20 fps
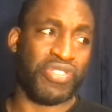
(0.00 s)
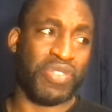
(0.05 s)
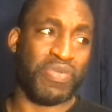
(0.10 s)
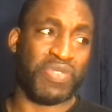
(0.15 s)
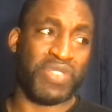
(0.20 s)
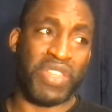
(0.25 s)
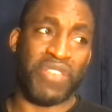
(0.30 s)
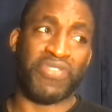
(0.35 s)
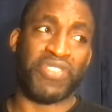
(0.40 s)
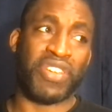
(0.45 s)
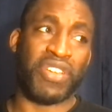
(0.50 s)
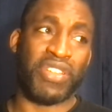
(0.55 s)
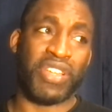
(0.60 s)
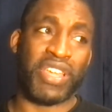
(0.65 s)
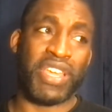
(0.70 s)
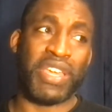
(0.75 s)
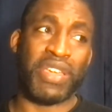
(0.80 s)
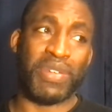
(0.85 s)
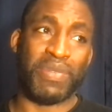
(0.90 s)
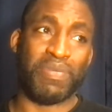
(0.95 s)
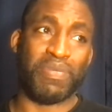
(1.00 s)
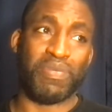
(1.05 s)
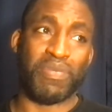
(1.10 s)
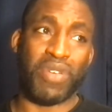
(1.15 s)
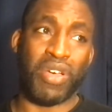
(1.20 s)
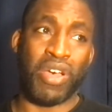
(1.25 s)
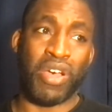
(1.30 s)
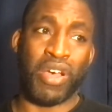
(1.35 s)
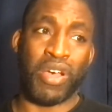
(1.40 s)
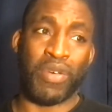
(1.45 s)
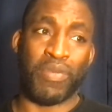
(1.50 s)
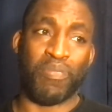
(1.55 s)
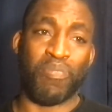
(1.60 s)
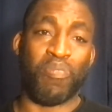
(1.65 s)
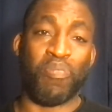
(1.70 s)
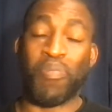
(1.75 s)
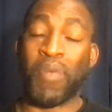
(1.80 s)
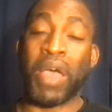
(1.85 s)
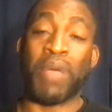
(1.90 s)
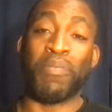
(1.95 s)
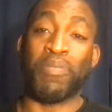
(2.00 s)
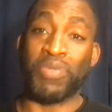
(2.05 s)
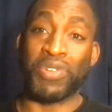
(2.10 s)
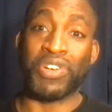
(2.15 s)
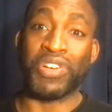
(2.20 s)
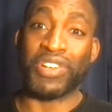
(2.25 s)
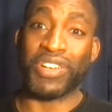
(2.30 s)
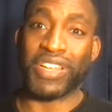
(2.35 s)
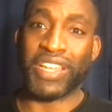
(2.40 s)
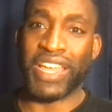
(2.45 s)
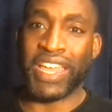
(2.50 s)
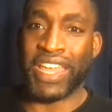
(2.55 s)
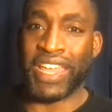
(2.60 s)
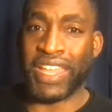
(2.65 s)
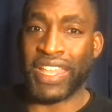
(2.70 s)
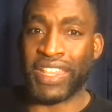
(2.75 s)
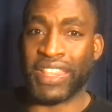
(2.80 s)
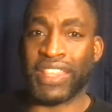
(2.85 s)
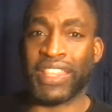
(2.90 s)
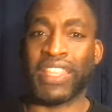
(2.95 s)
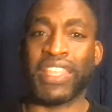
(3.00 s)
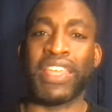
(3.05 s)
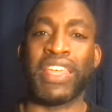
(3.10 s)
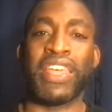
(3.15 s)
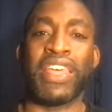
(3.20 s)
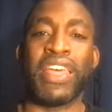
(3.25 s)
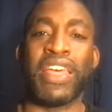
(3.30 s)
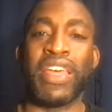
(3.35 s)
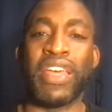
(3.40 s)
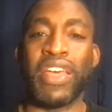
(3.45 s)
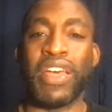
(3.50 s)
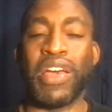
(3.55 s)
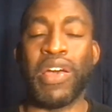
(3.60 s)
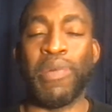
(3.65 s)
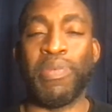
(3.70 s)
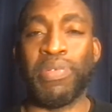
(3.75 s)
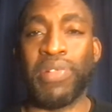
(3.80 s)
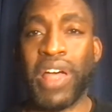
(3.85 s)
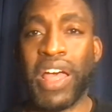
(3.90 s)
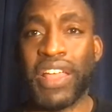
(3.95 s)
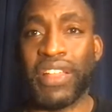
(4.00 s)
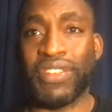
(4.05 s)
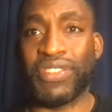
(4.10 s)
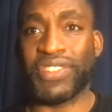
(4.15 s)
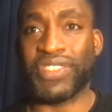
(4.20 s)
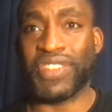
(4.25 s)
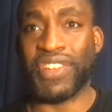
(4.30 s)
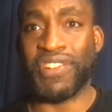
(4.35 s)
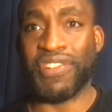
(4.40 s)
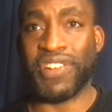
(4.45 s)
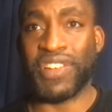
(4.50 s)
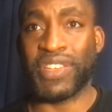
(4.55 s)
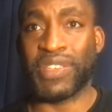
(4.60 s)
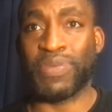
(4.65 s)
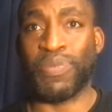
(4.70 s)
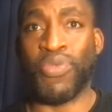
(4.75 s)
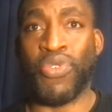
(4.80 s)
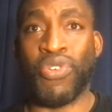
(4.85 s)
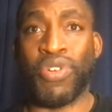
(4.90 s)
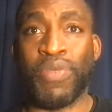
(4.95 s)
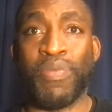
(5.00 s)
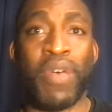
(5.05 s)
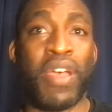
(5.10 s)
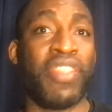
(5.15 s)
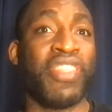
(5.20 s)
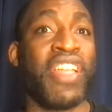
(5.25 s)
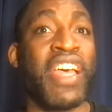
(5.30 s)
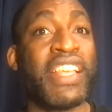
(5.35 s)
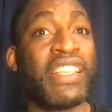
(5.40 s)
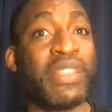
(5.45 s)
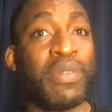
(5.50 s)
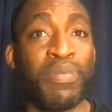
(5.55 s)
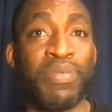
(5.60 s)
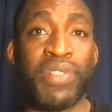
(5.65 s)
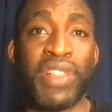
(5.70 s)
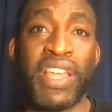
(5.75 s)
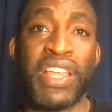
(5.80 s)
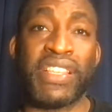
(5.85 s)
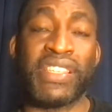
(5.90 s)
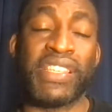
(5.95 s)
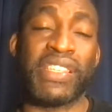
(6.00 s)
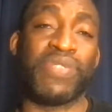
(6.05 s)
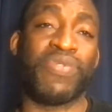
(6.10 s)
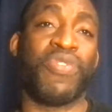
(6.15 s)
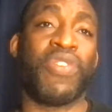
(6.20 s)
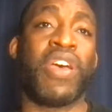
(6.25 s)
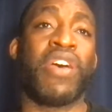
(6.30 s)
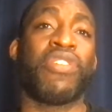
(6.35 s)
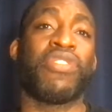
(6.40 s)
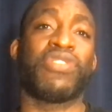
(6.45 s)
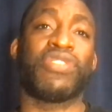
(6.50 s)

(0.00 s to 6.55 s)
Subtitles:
I'm definitely going to keep my book and apply those theories more in my lesson plans as well.